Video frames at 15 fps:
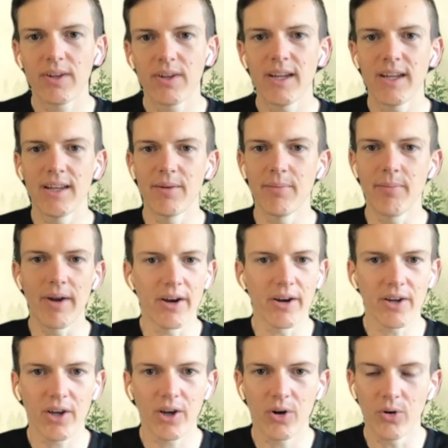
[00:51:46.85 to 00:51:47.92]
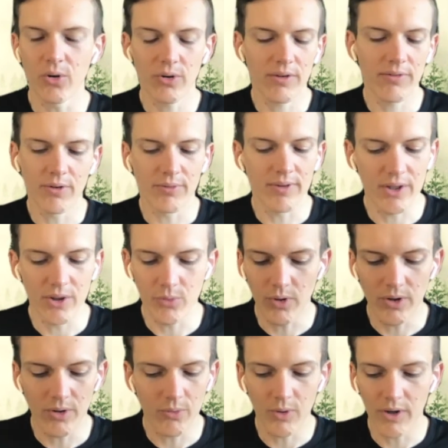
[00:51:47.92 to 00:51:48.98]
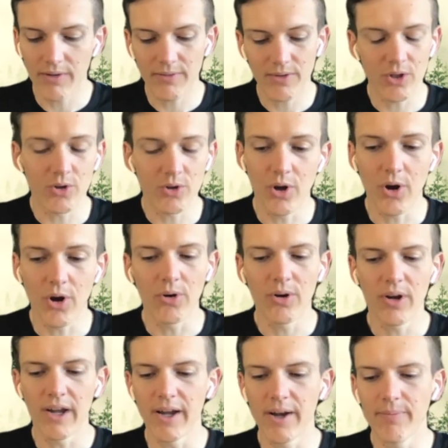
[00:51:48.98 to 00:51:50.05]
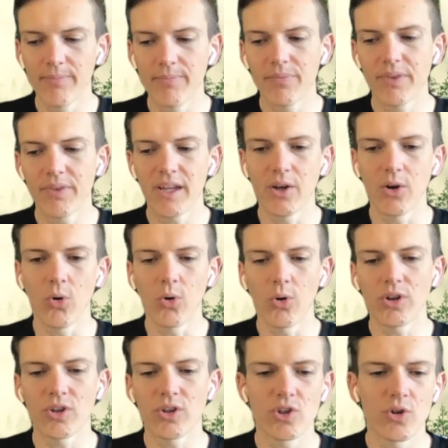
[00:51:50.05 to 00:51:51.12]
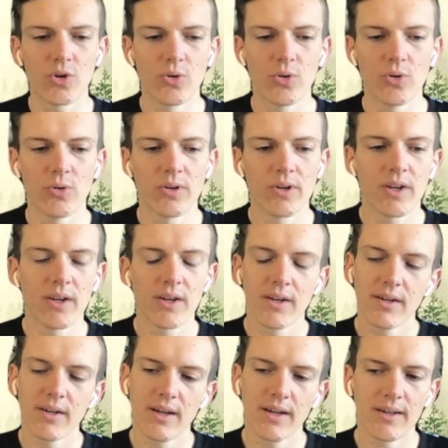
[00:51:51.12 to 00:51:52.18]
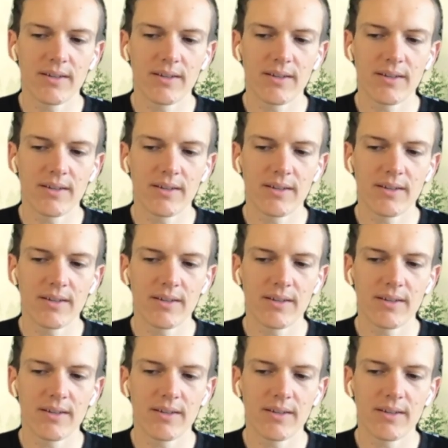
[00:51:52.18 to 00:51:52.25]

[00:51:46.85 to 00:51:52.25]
in America or even around the world, whatever you know, um, in order to Uh,